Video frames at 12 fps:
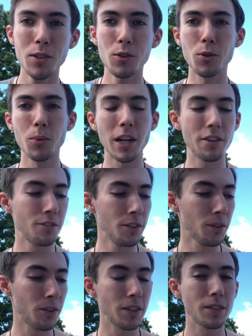So when I
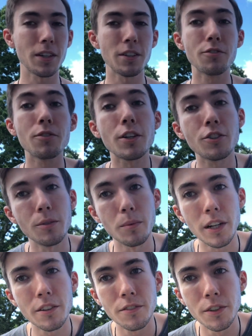feel things like friction,
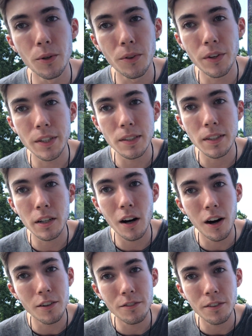when I feel things like
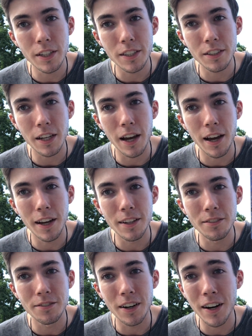conflict
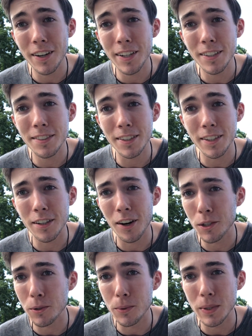and various
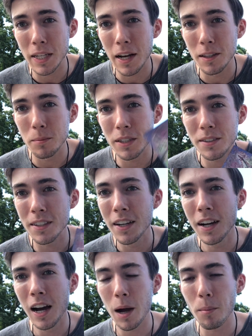incongruous elements,
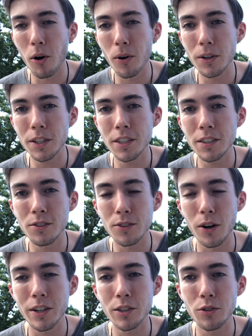I'm already
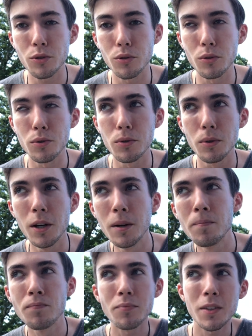starting to,
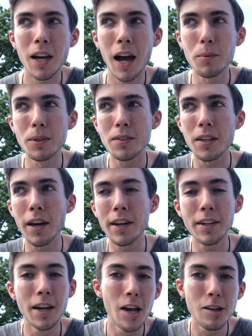I would
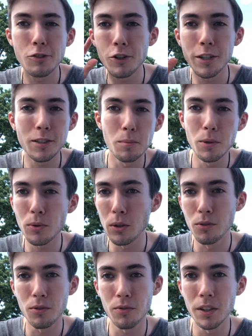say, transmute
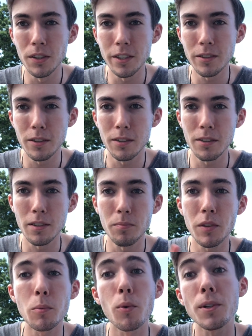those feelings into
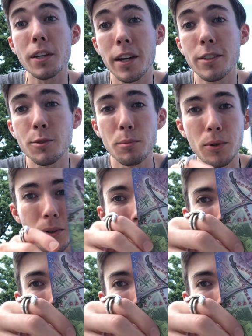something more tangible.